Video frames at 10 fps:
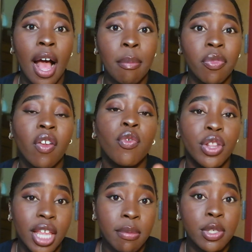for
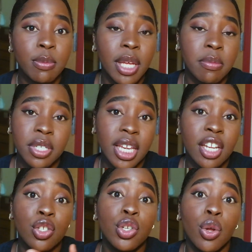them to be able to
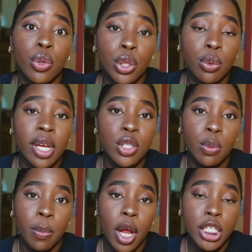get to know you
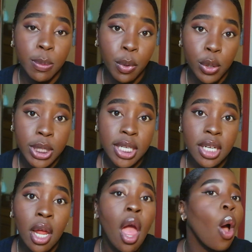as a person,
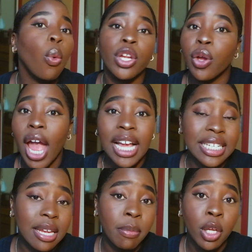what your
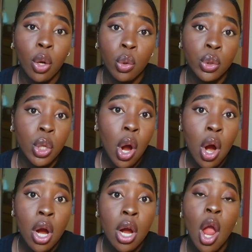academic goals
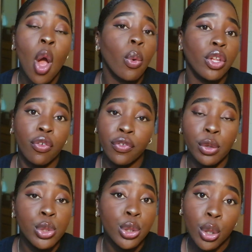are, what your
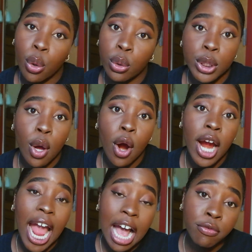future goals are
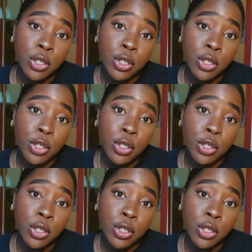after